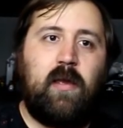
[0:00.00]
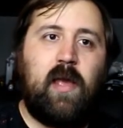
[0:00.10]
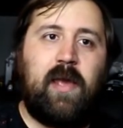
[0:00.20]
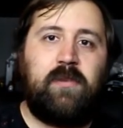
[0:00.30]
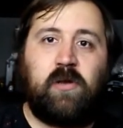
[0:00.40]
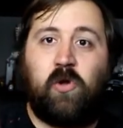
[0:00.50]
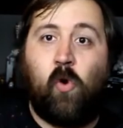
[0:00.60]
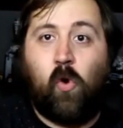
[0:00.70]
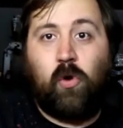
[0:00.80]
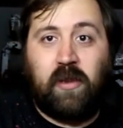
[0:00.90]
and the
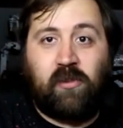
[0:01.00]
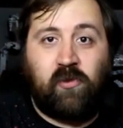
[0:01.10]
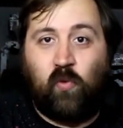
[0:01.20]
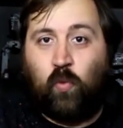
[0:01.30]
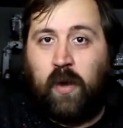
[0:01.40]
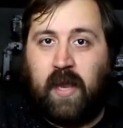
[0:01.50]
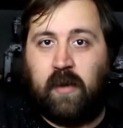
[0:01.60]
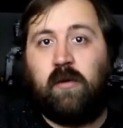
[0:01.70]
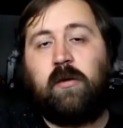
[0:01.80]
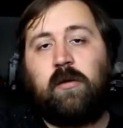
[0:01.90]
goal is to
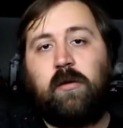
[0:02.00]
win,